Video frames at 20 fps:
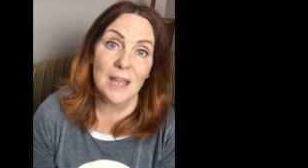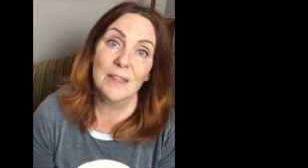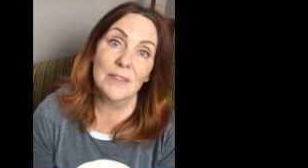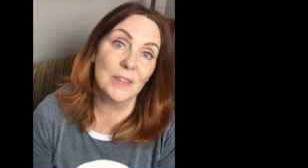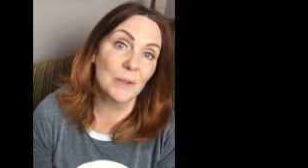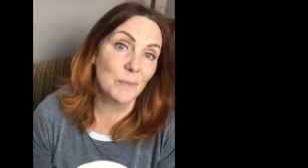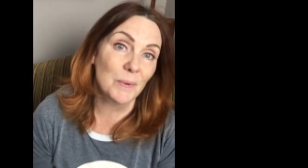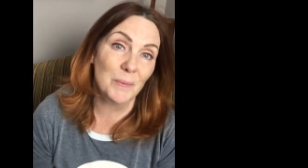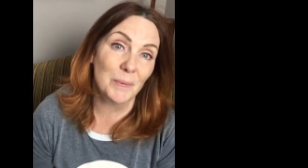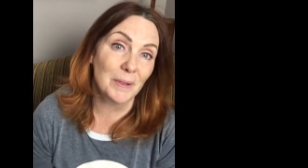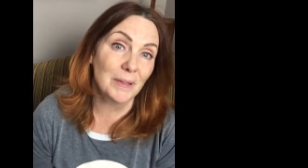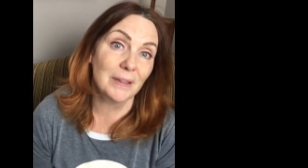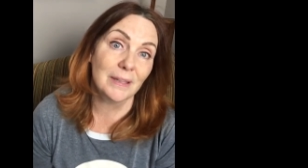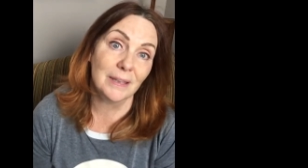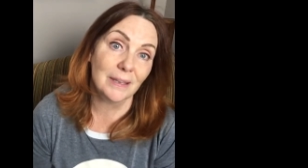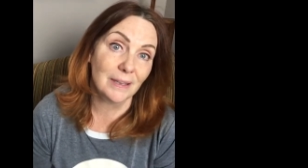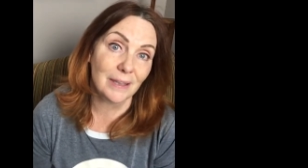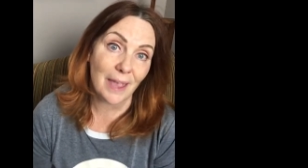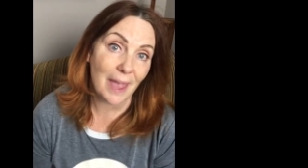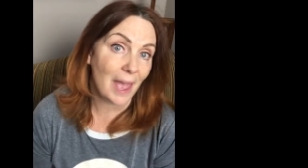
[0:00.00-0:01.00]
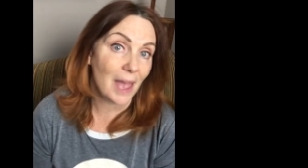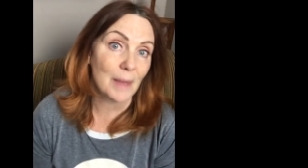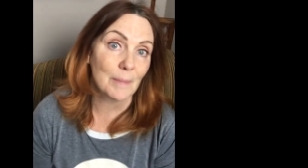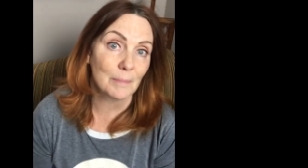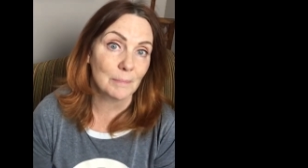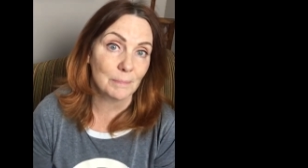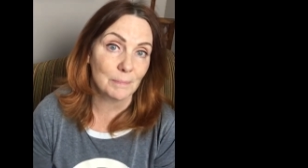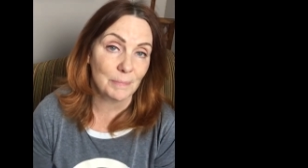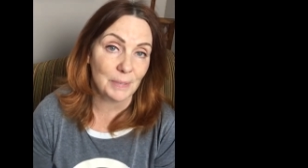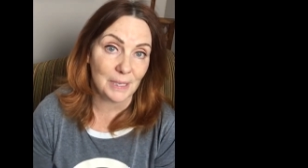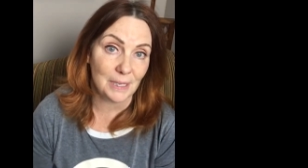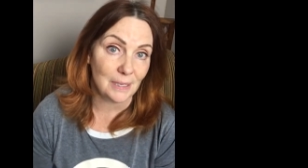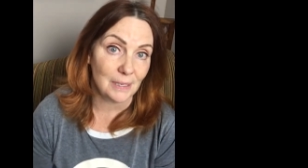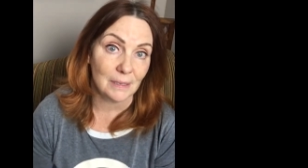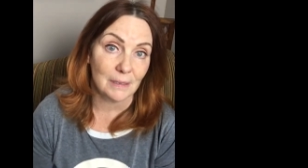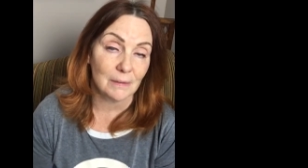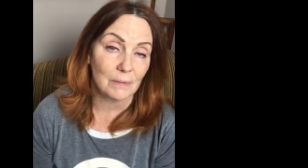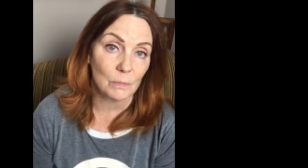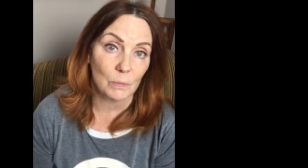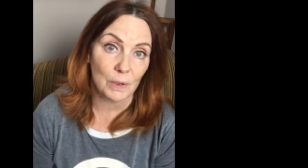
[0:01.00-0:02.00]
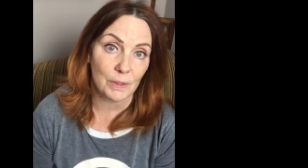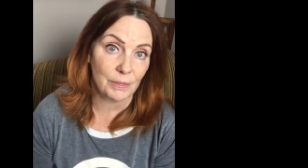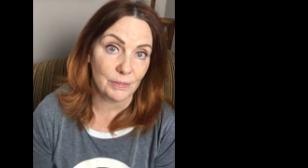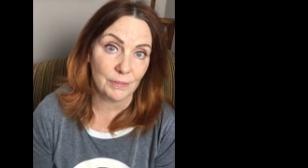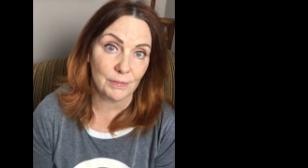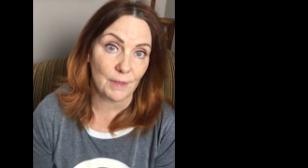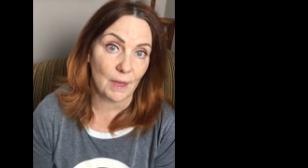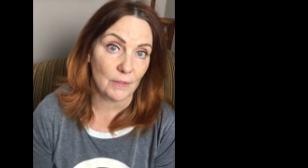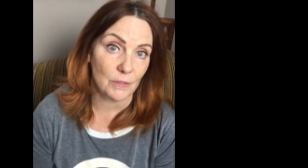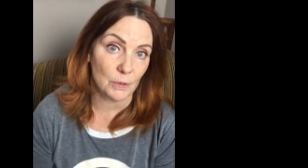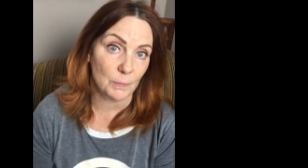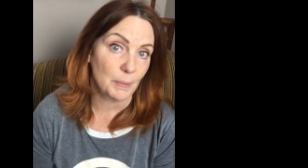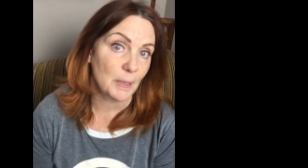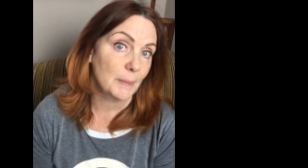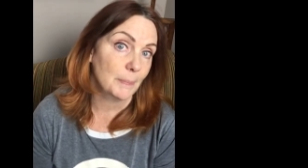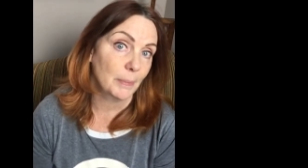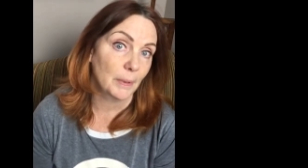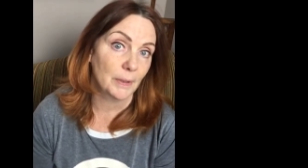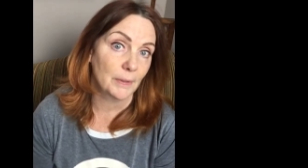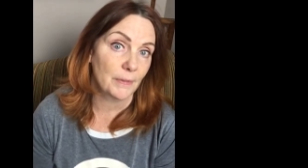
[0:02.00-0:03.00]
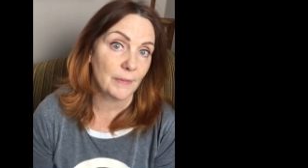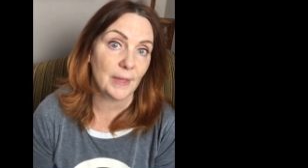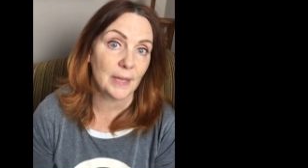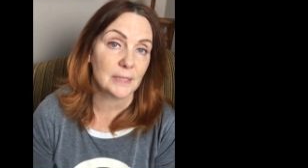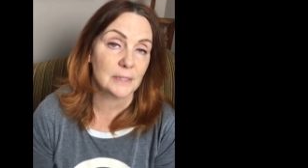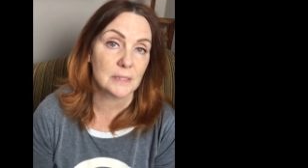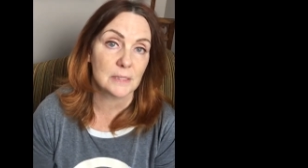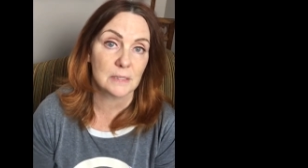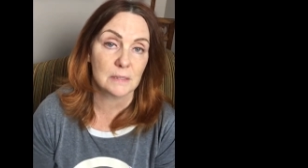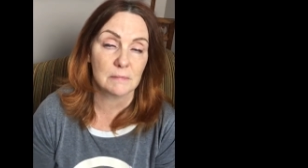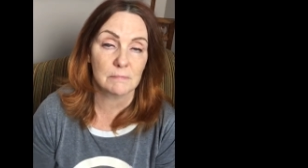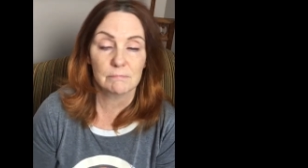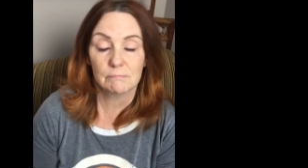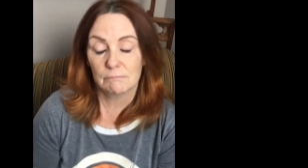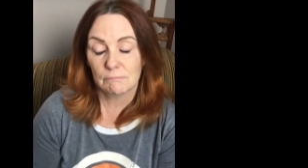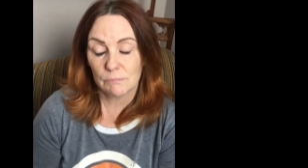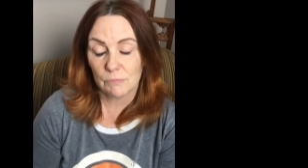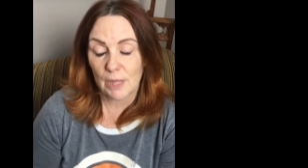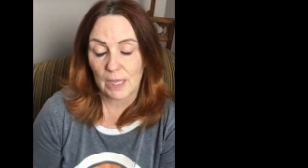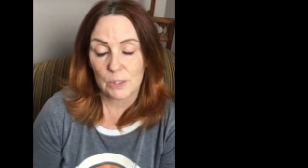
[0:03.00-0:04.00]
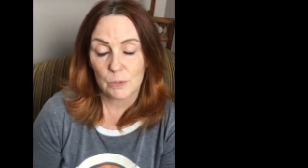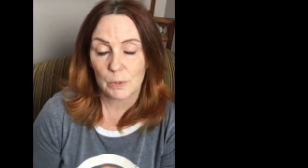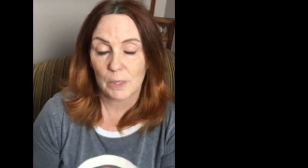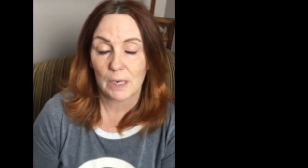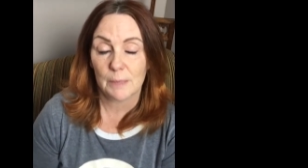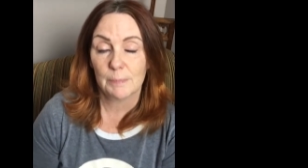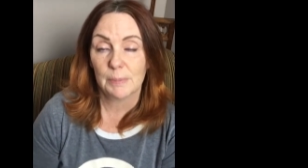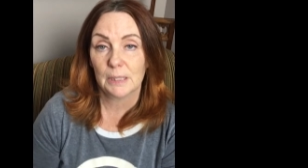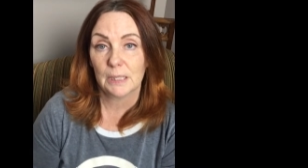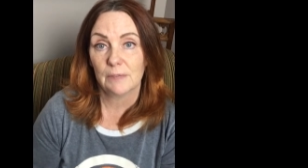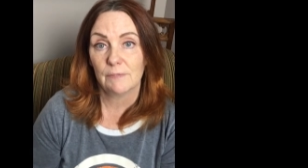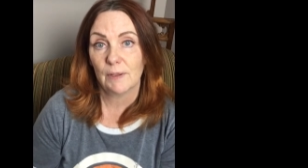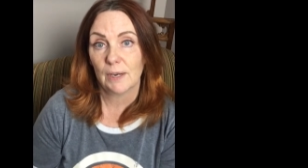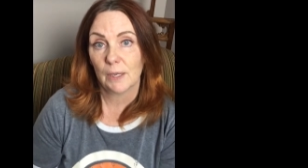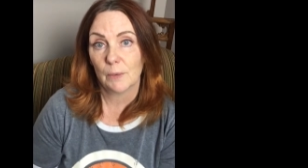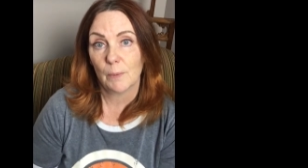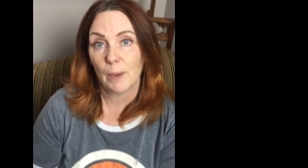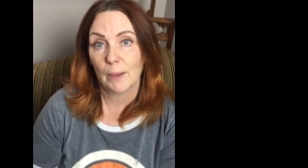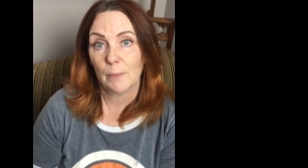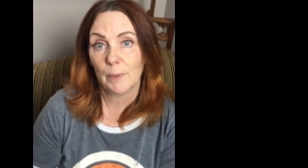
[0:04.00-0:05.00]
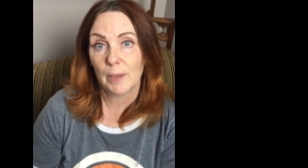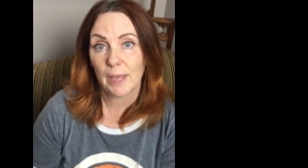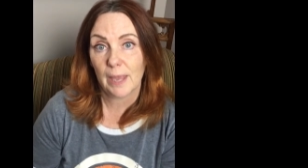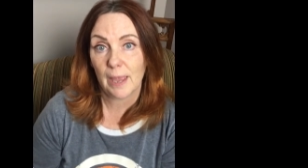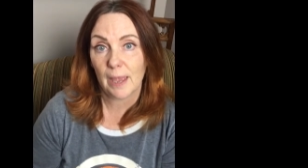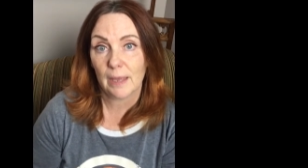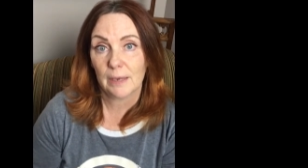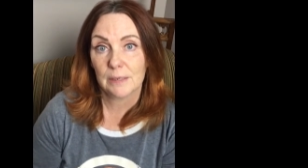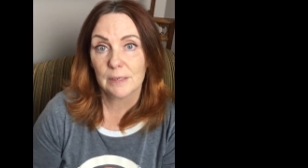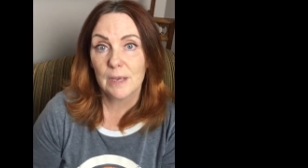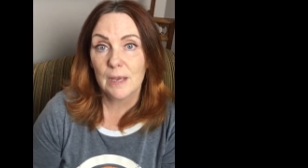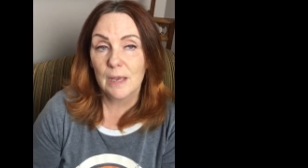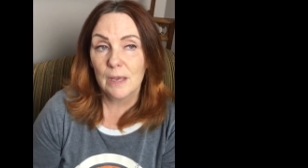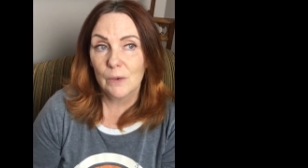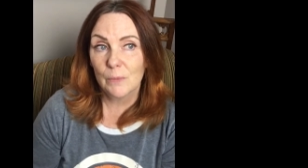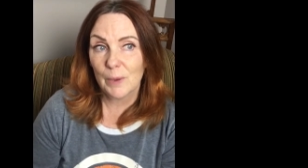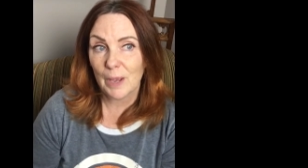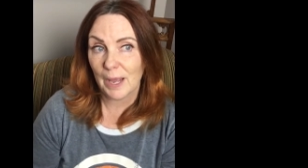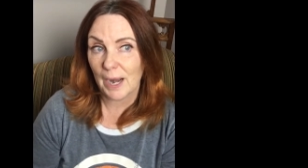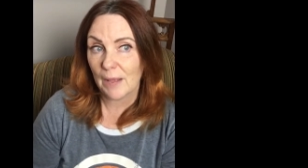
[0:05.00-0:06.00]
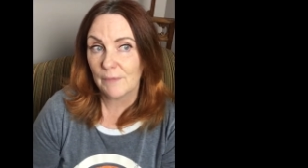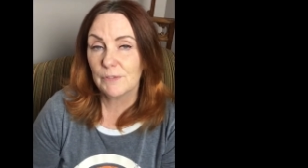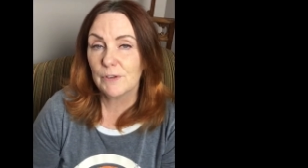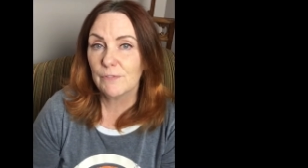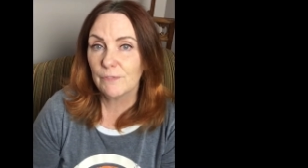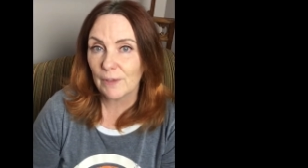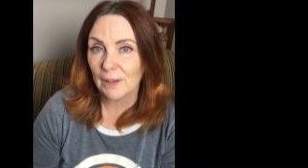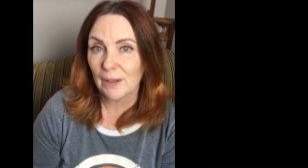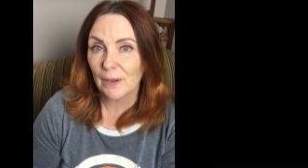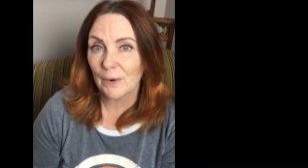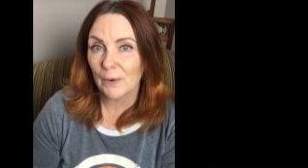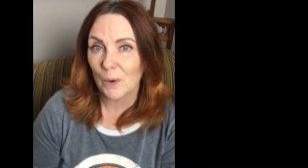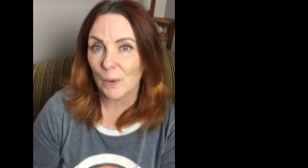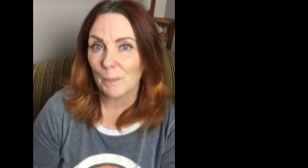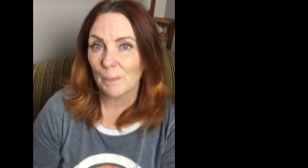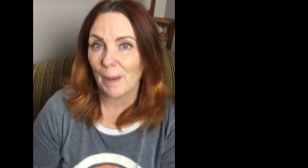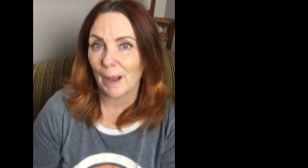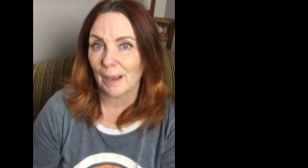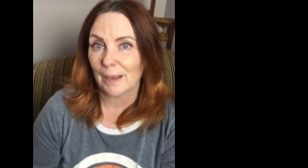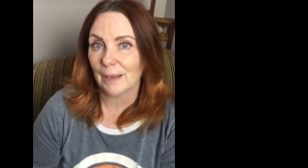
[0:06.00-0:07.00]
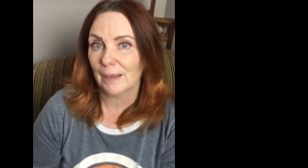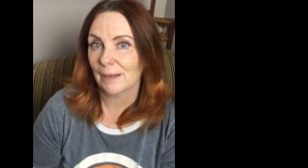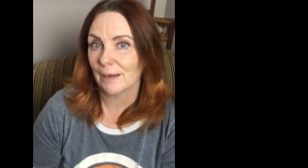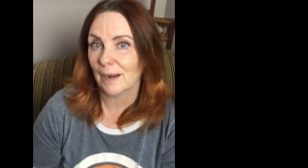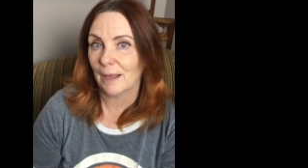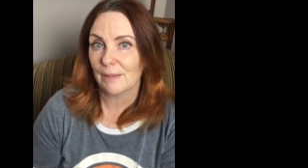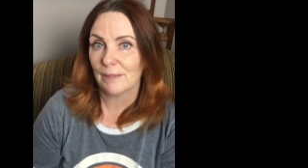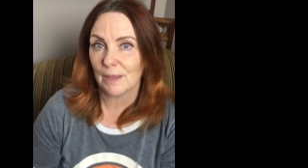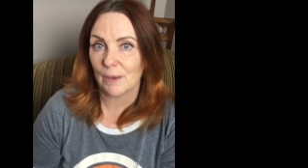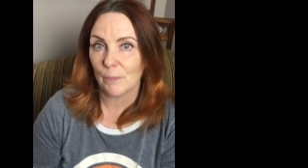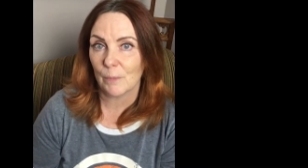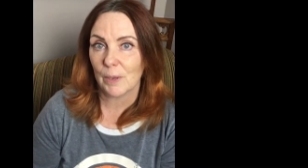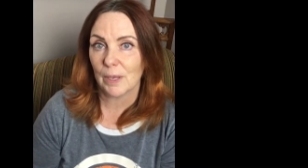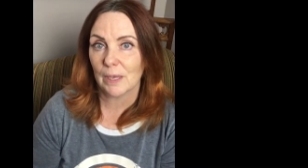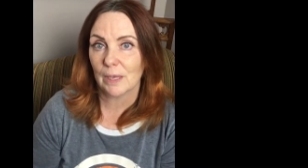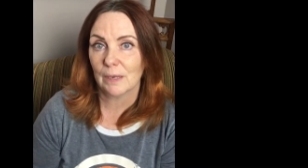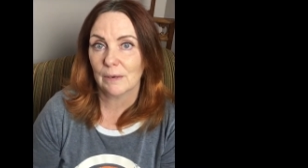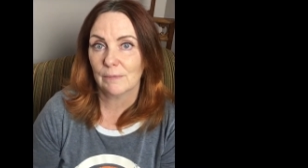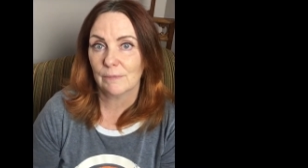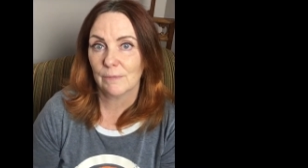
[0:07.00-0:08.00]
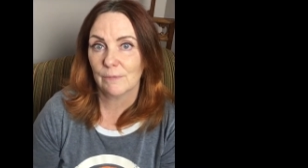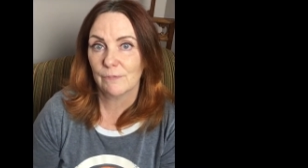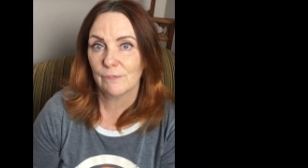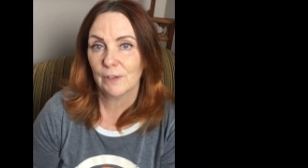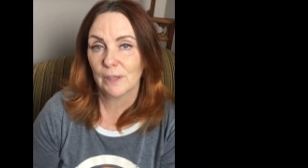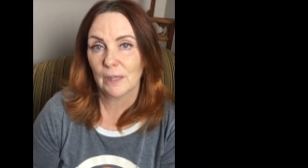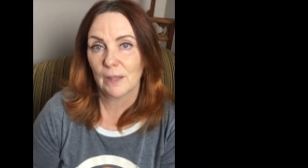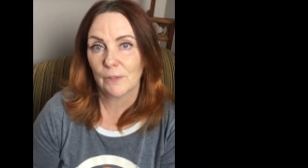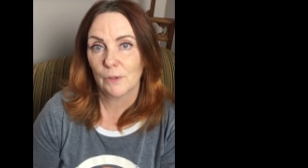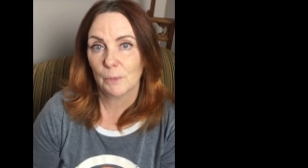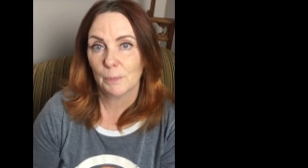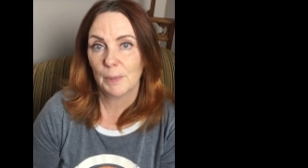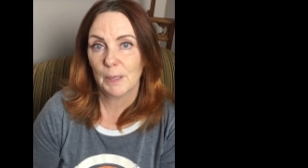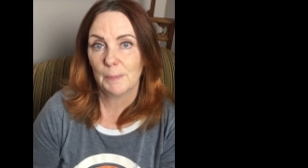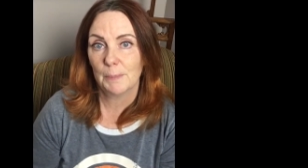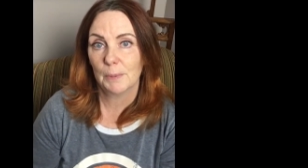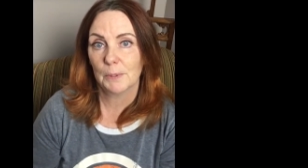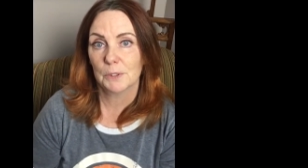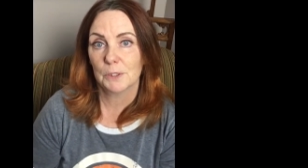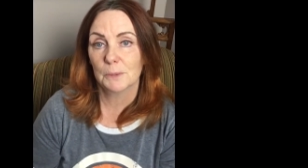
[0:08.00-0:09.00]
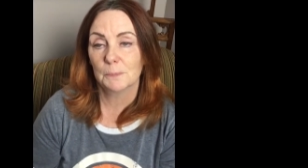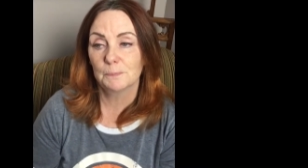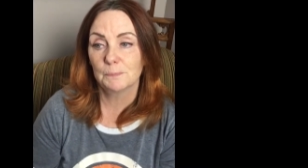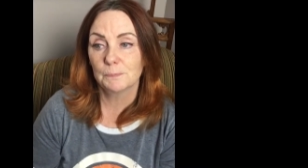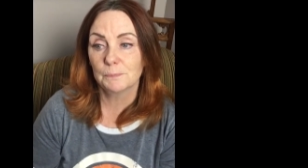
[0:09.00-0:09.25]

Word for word: then we really can't be with other people. And that's that's what I believe anyway. We can't, we kind of have to fill our own bucket and then we can fill other people's.